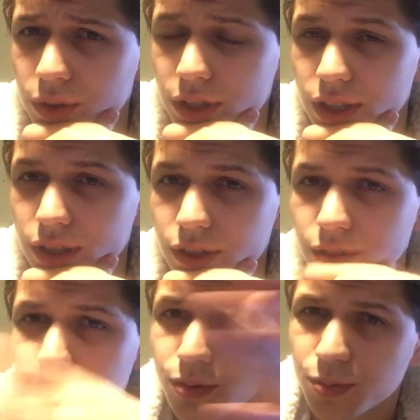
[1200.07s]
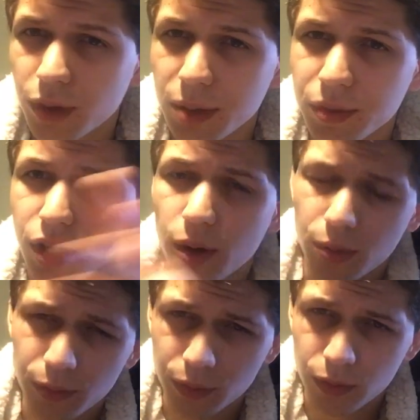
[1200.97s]
with the Hindus and made me
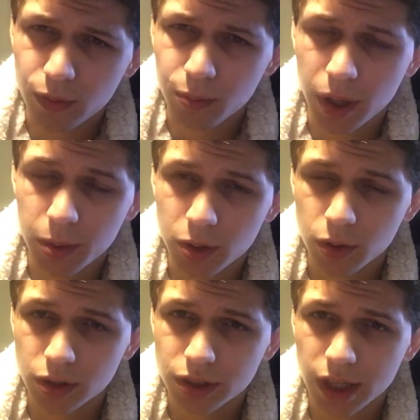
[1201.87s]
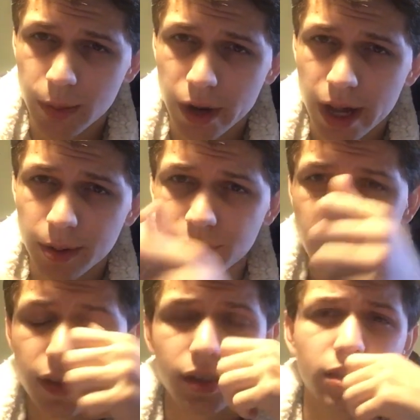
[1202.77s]
go maybe towards the Abrahamic
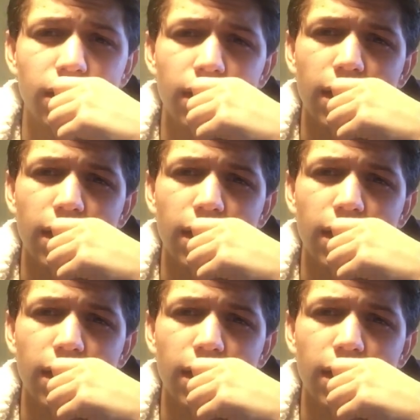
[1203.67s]
faith is,